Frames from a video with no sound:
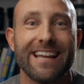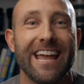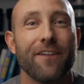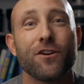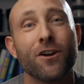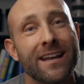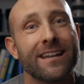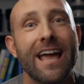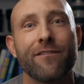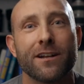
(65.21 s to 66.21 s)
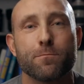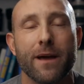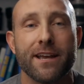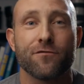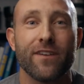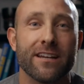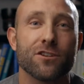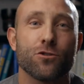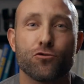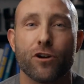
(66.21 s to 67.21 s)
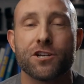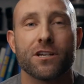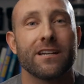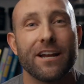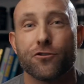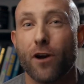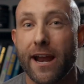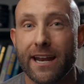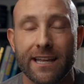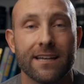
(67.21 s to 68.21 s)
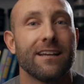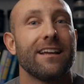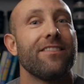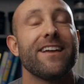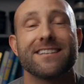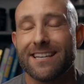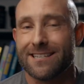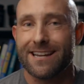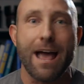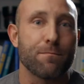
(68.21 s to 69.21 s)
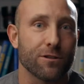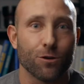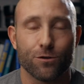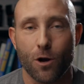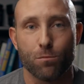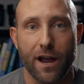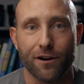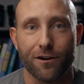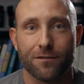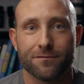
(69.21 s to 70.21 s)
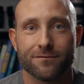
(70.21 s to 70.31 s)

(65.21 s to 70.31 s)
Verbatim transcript: If you're into evidence-based fitness, nutrition, and training, this is an absolute no-brainer.